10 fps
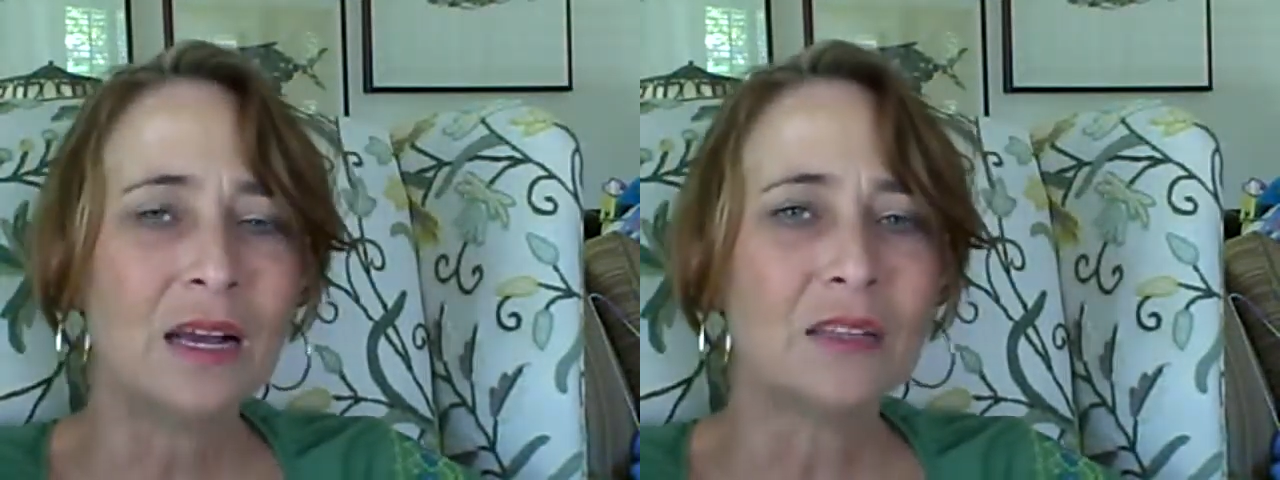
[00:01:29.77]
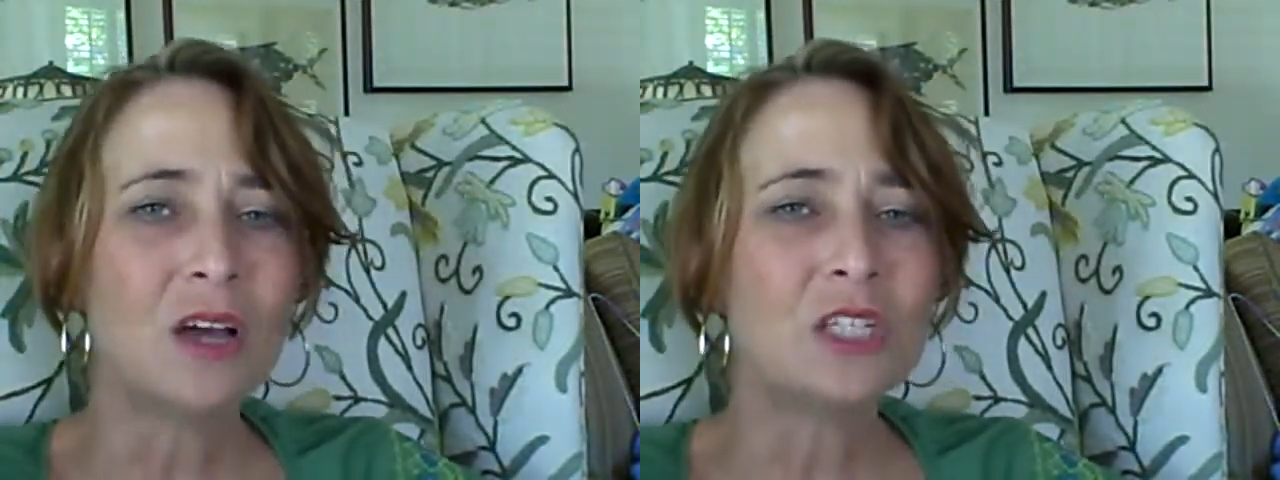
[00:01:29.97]

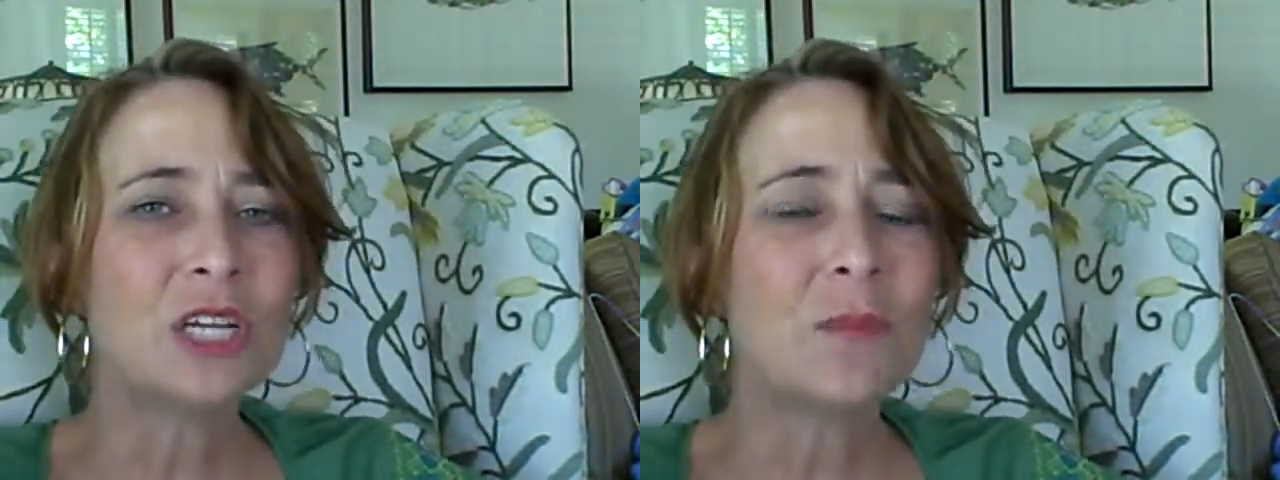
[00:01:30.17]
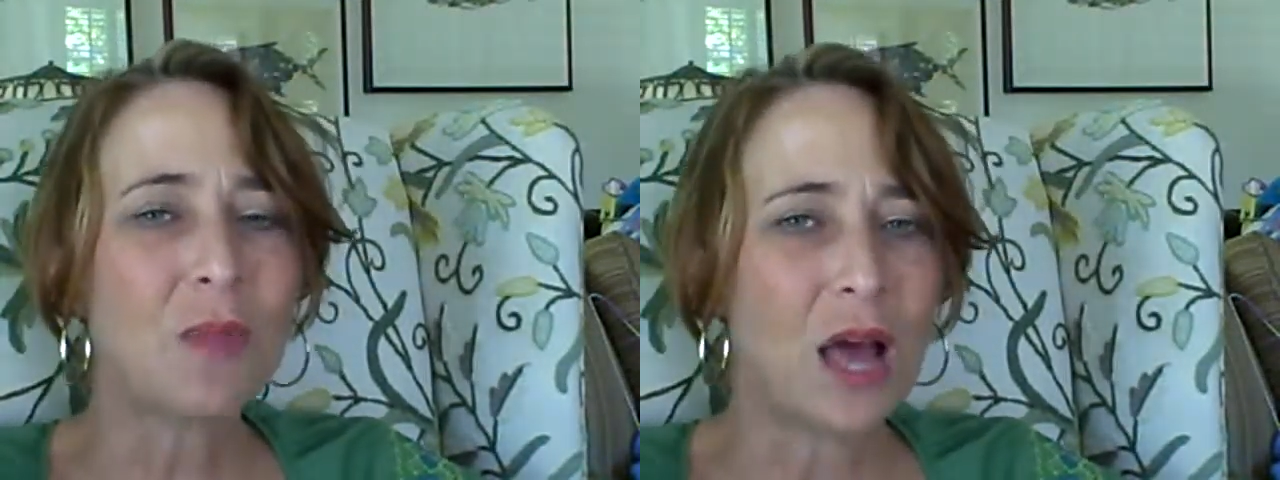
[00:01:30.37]
Launching
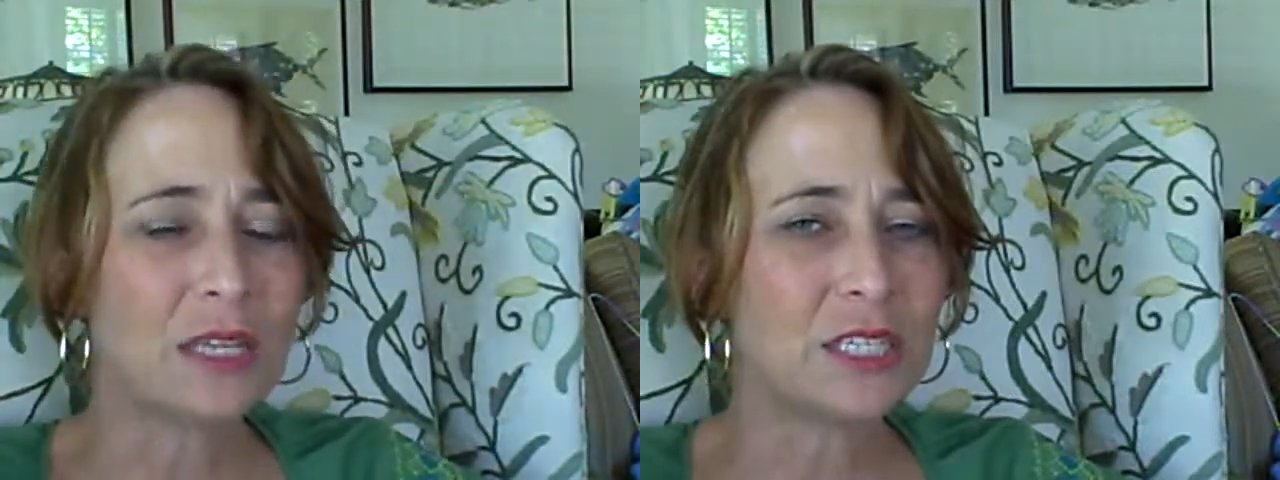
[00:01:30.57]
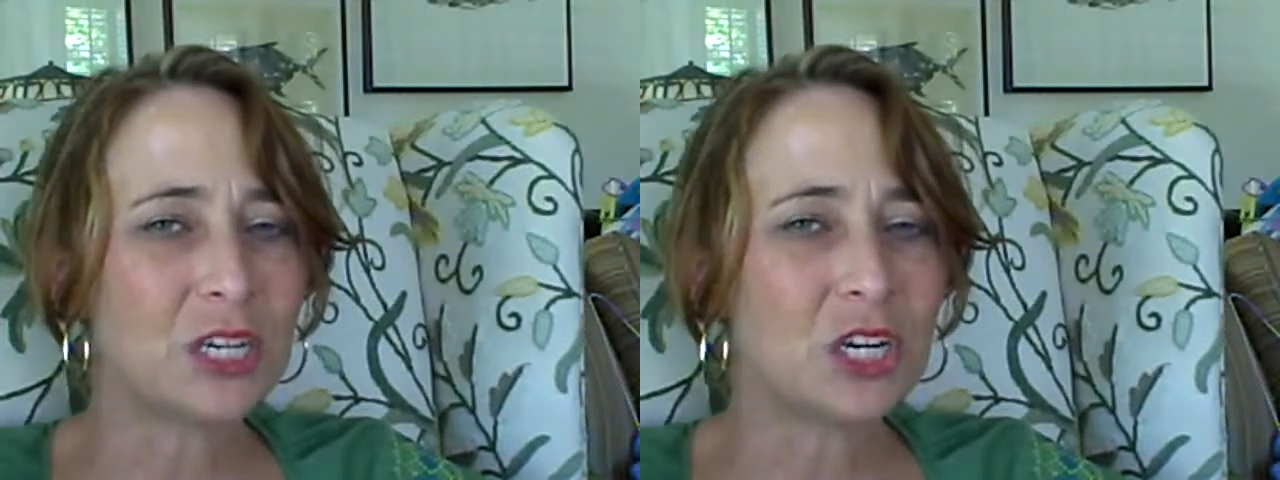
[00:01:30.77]
a blog
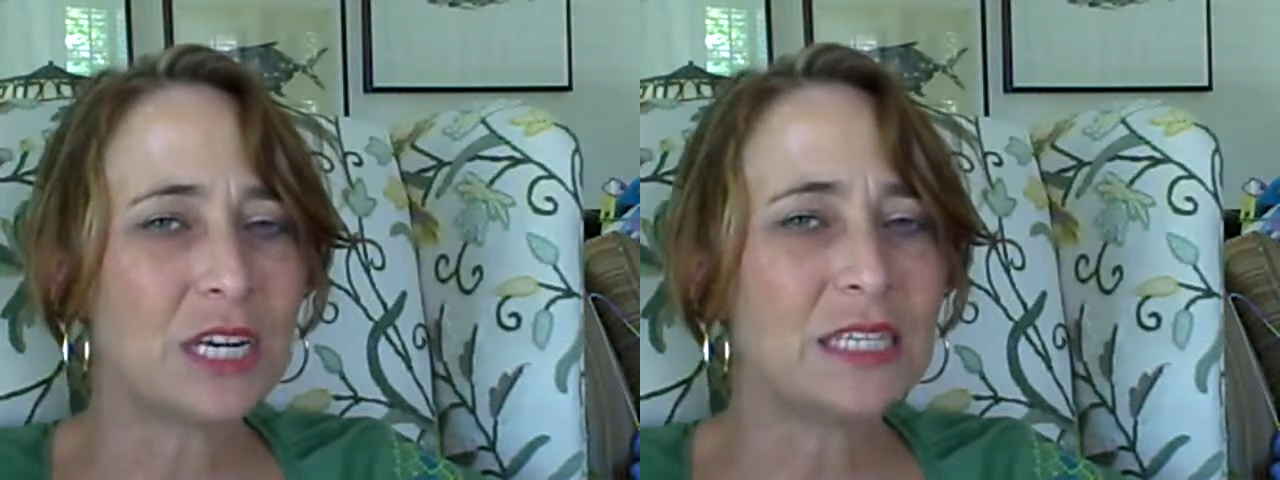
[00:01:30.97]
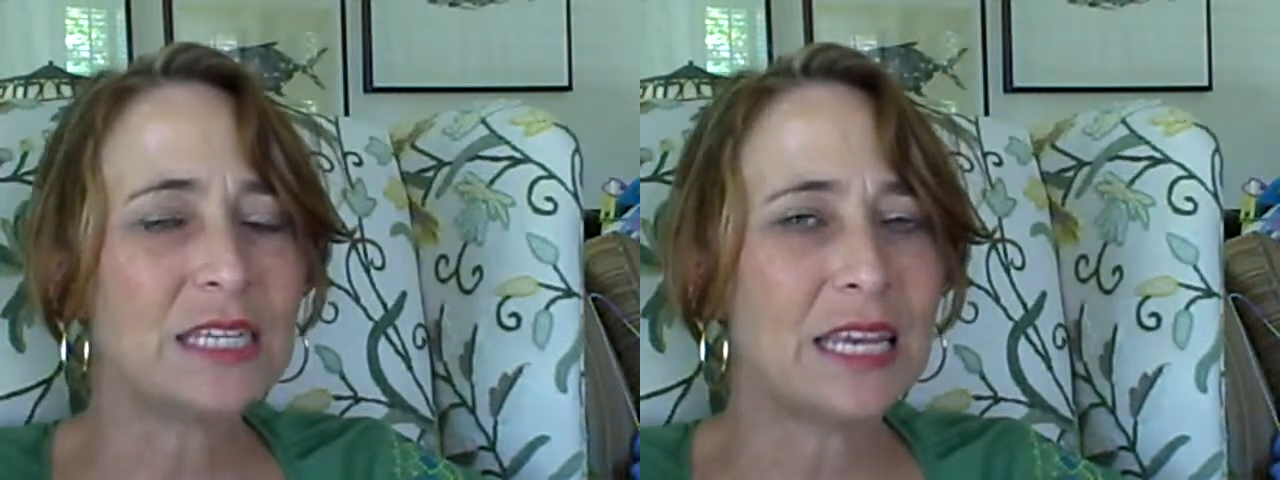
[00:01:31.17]

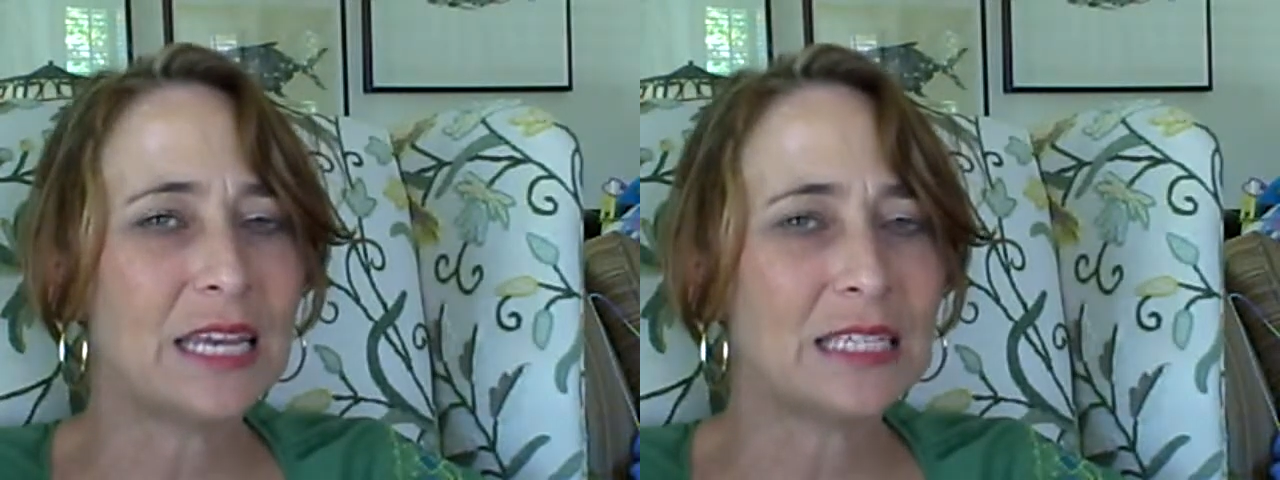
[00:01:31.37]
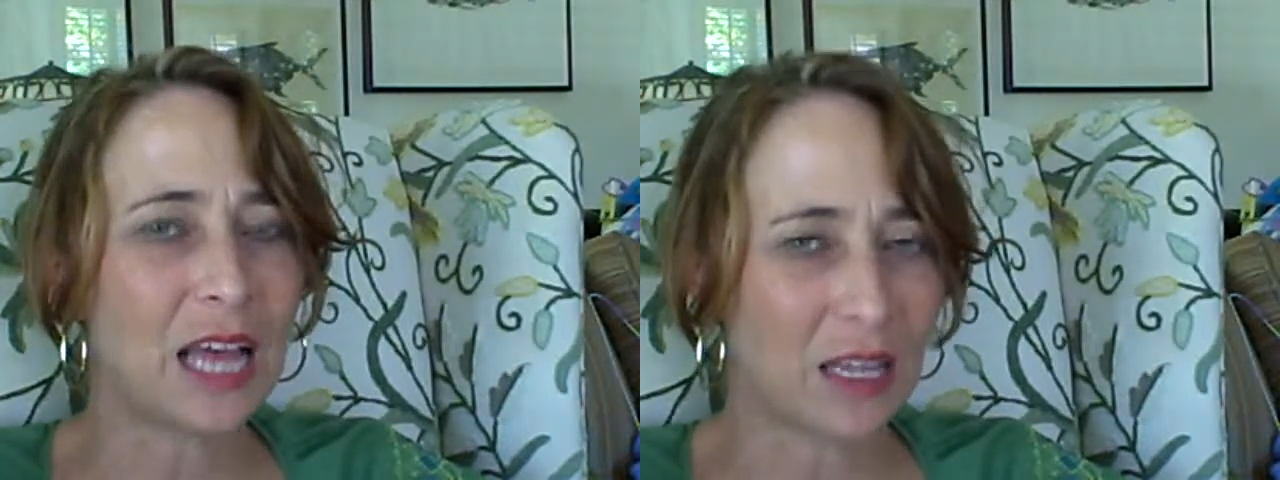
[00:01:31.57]
series is